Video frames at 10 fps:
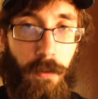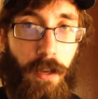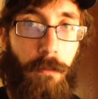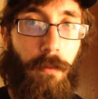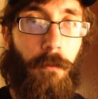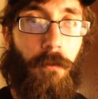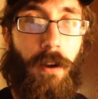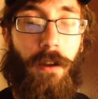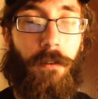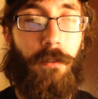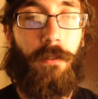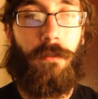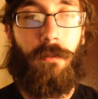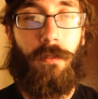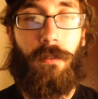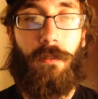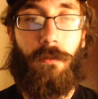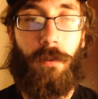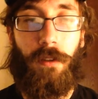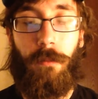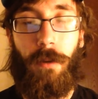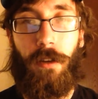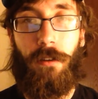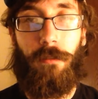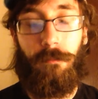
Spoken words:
keep them around when they make,